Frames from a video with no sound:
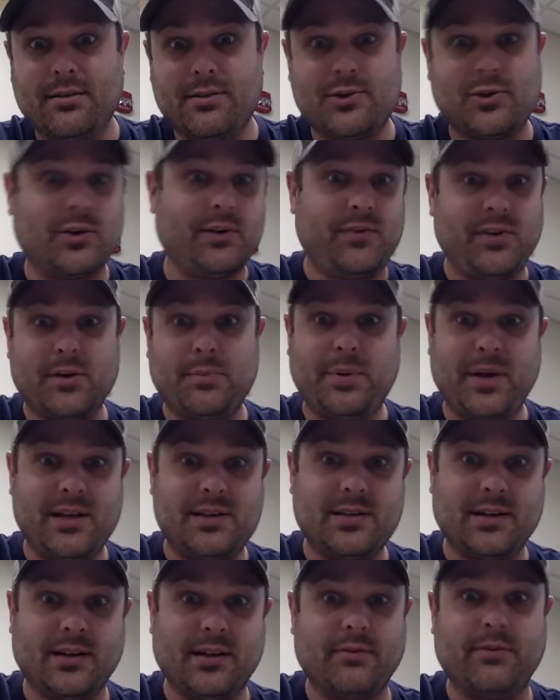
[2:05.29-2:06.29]
So if you're a
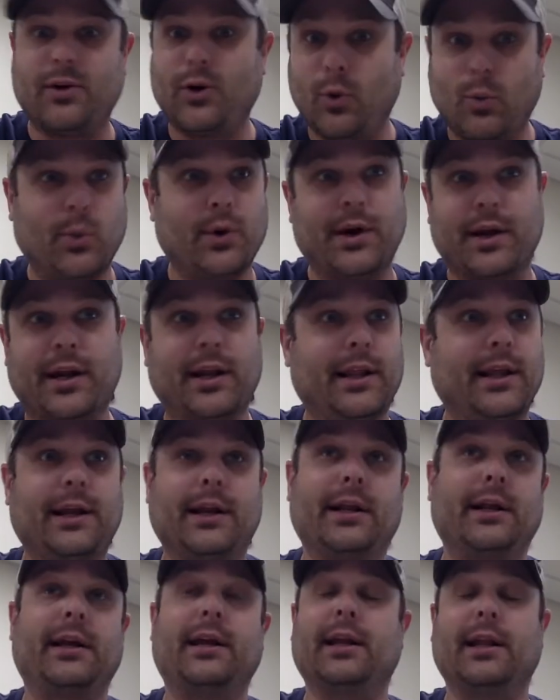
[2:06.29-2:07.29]
pizza lover, we're going
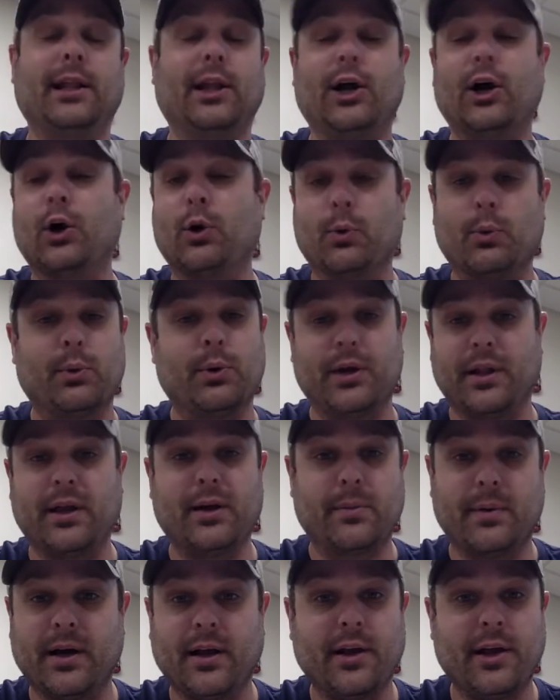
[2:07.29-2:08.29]
to get along really
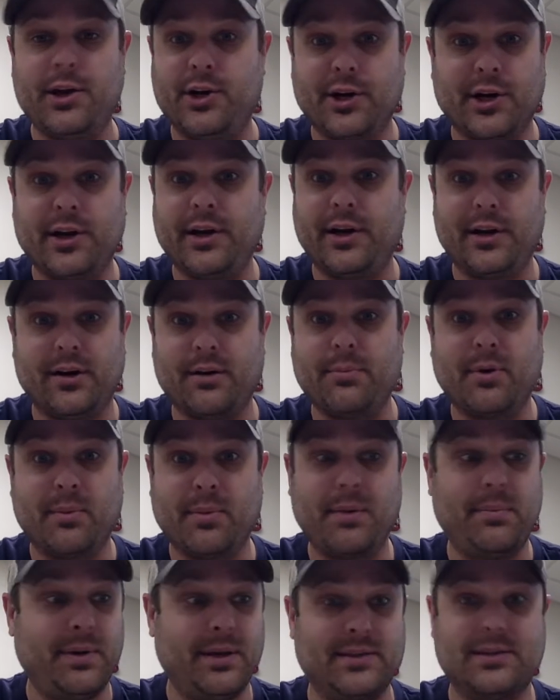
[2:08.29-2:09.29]
well, and you're going to hear about
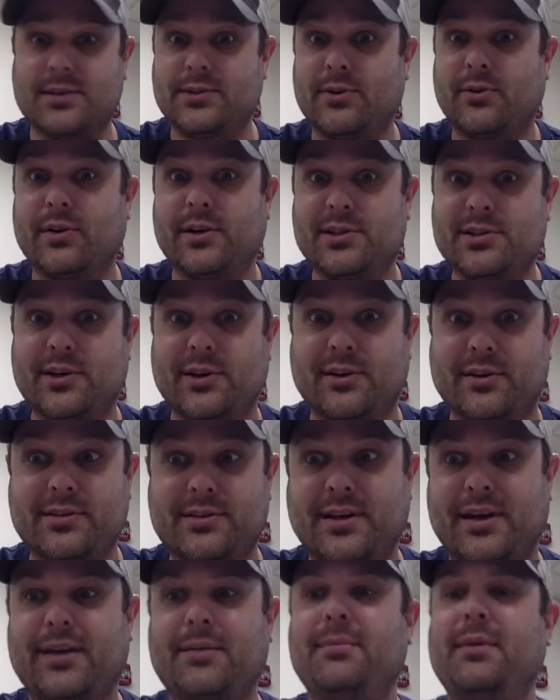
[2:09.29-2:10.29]
my pizza stories all the
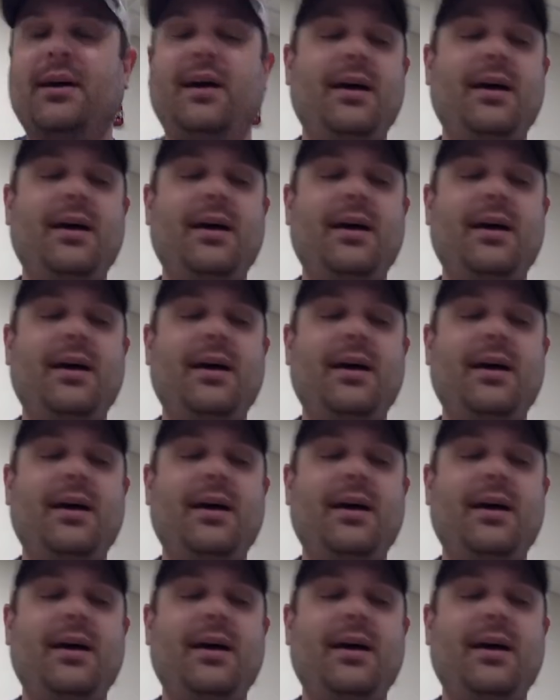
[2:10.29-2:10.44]
time.